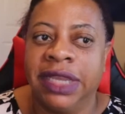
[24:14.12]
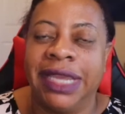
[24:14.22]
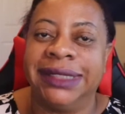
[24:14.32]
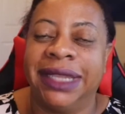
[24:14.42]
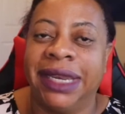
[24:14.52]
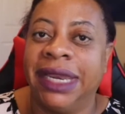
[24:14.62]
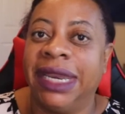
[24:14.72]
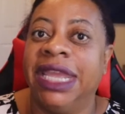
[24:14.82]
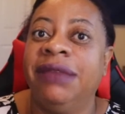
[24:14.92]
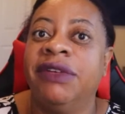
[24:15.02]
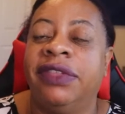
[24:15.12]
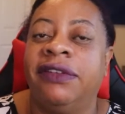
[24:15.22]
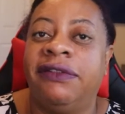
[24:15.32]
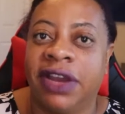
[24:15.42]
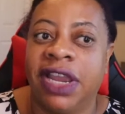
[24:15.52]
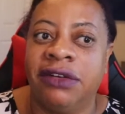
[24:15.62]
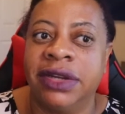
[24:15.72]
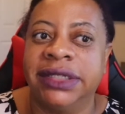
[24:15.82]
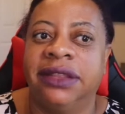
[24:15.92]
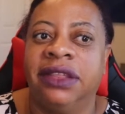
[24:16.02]
is the name of the
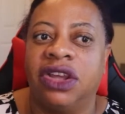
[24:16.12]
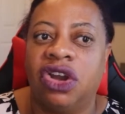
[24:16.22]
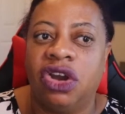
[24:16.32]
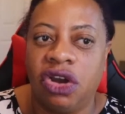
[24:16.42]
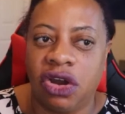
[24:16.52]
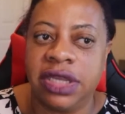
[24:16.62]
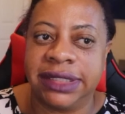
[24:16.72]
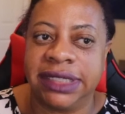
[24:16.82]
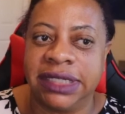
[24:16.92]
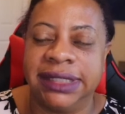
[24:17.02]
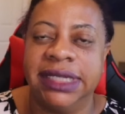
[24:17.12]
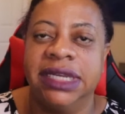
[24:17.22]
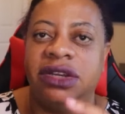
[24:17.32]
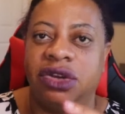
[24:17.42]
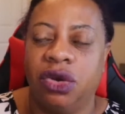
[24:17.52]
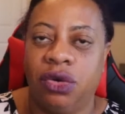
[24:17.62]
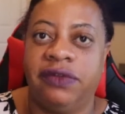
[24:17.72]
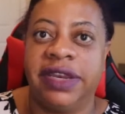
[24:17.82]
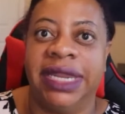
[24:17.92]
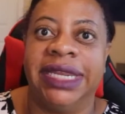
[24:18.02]
virus that causes
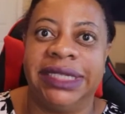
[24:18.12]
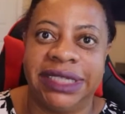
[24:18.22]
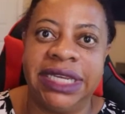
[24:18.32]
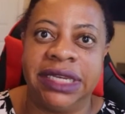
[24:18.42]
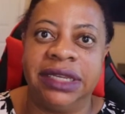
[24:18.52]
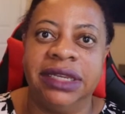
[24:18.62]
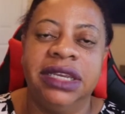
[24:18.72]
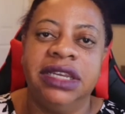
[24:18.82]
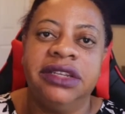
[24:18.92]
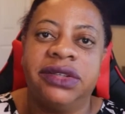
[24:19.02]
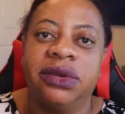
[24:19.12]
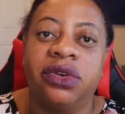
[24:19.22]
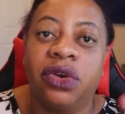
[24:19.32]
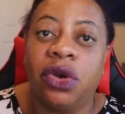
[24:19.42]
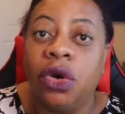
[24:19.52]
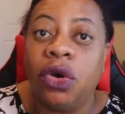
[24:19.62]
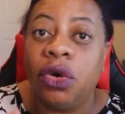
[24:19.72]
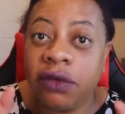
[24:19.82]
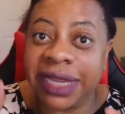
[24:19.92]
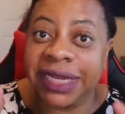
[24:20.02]
COVID-19. So
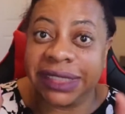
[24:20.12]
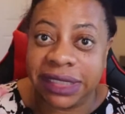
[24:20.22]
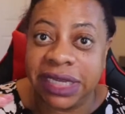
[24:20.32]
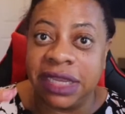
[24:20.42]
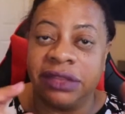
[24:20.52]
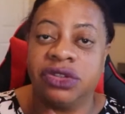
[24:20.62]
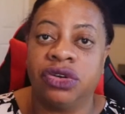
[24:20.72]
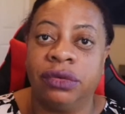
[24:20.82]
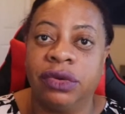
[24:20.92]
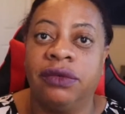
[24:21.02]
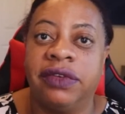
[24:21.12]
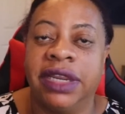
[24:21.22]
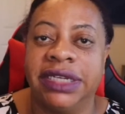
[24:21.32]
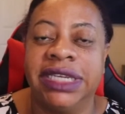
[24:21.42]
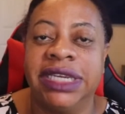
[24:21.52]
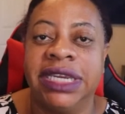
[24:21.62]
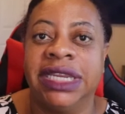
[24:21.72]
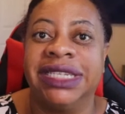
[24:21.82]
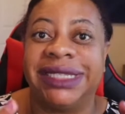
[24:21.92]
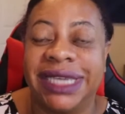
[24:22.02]
COVID-19, the term COVID-19
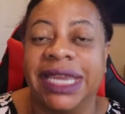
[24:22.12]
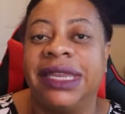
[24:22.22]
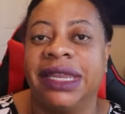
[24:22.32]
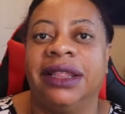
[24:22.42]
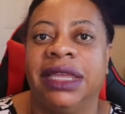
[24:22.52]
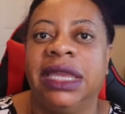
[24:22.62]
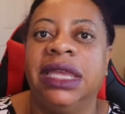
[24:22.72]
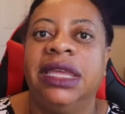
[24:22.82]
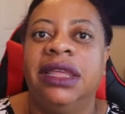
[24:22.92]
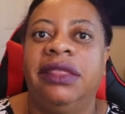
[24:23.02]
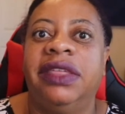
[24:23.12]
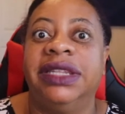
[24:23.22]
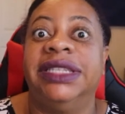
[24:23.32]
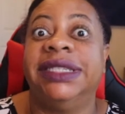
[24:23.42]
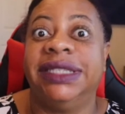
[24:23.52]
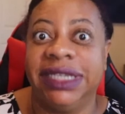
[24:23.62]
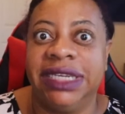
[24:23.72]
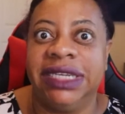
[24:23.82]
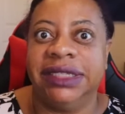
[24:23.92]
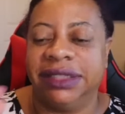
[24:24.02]
is technically the
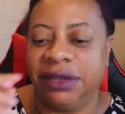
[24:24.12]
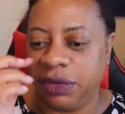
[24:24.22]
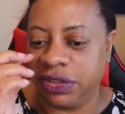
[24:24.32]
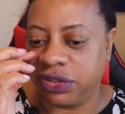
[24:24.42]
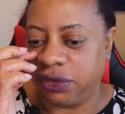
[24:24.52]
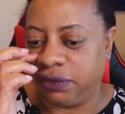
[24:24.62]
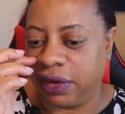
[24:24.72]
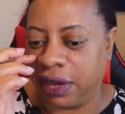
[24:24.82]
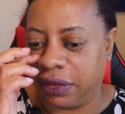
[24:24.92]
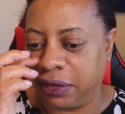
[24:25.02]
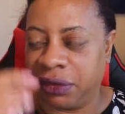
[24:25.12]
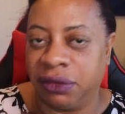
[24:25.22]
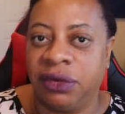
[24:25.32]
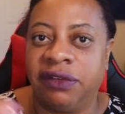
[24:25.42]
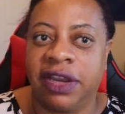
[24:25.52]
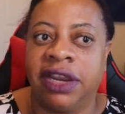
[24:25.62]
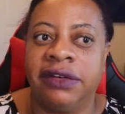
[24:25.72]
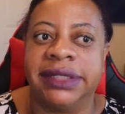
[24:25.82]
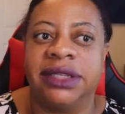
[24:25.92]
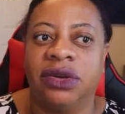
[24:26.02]
disease. So once you've got the
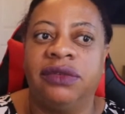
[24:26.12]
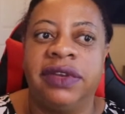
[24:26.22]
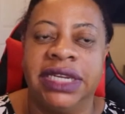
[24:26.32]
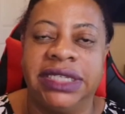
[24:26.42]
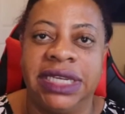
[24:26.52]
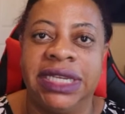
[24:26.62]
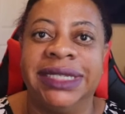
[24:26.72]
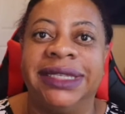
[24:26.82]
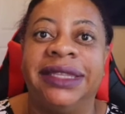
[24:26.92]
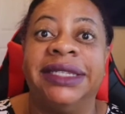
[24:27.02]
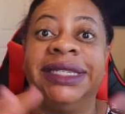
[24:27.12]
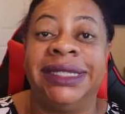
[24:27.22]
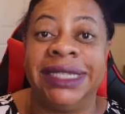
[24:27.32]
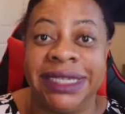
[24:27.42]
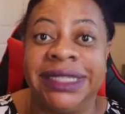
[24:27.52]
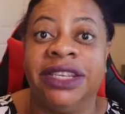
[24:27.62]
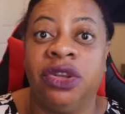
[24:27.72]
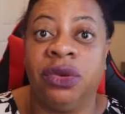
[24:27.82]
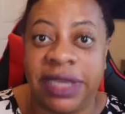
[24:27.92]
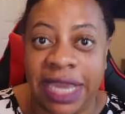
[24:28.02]
coronavirus, the COVID-19 is the disease that
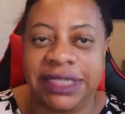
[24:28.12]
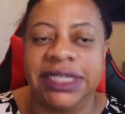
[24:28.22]
you get